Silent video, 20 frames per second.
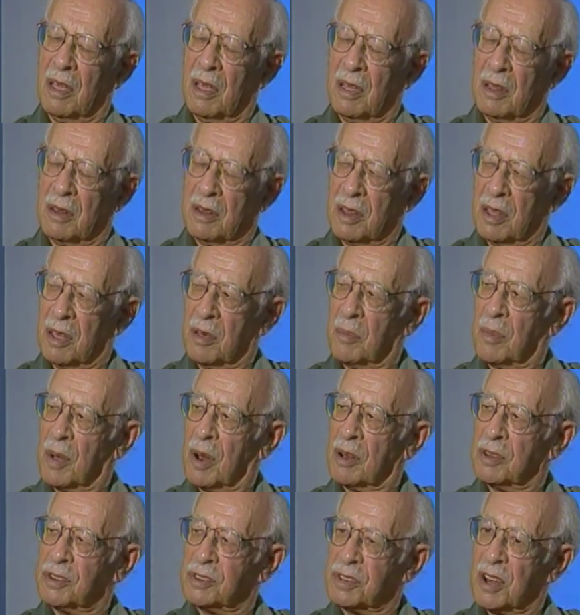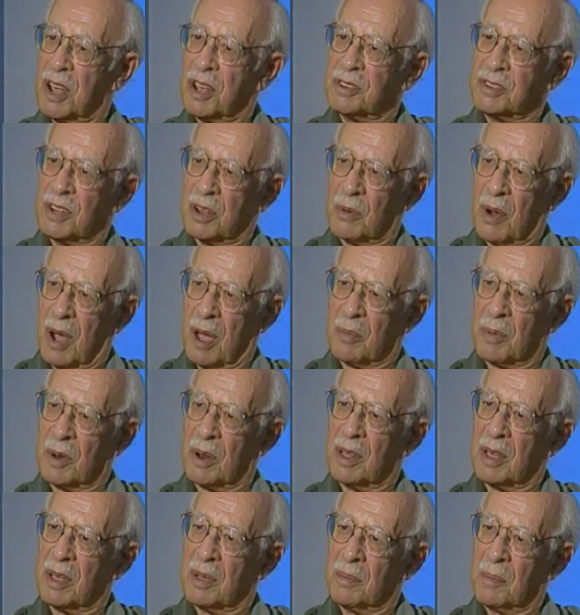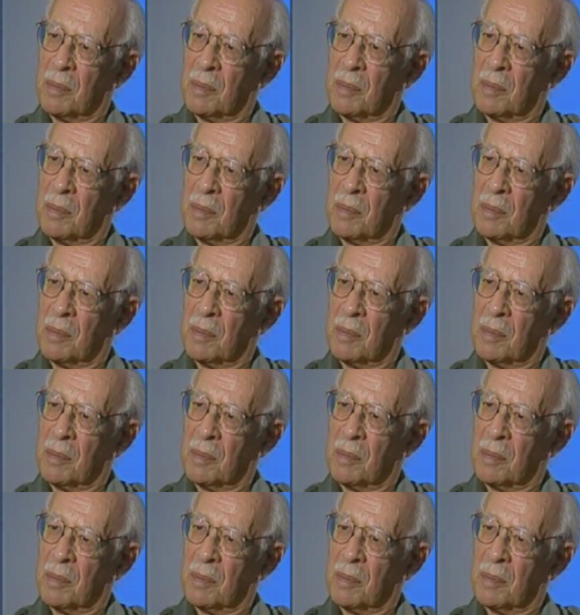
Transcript: India, but it's changing rapidly.